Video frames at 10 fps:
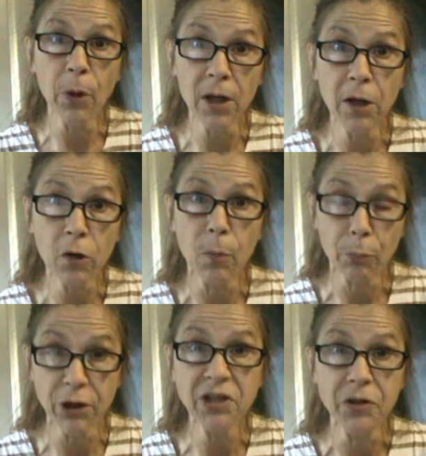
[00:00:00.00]
political
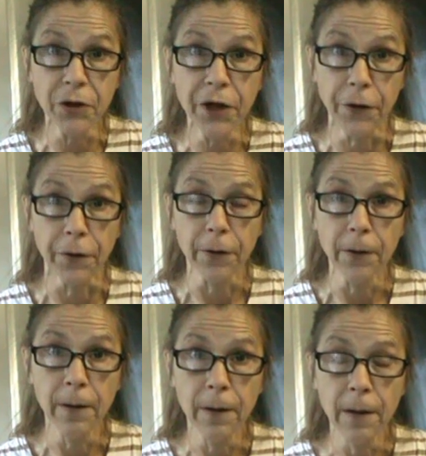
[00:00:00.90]
prisoner here.
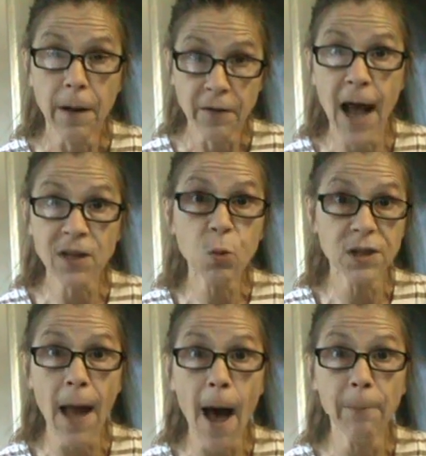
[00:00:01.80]
That's
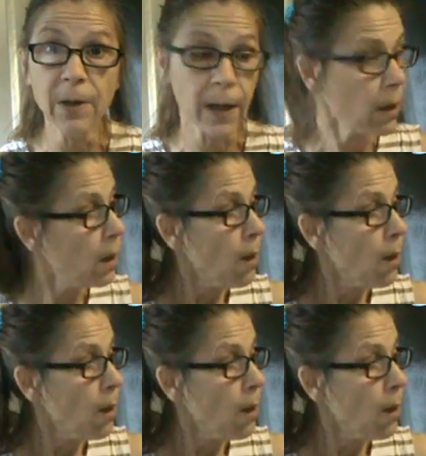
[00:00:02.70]
what's happening.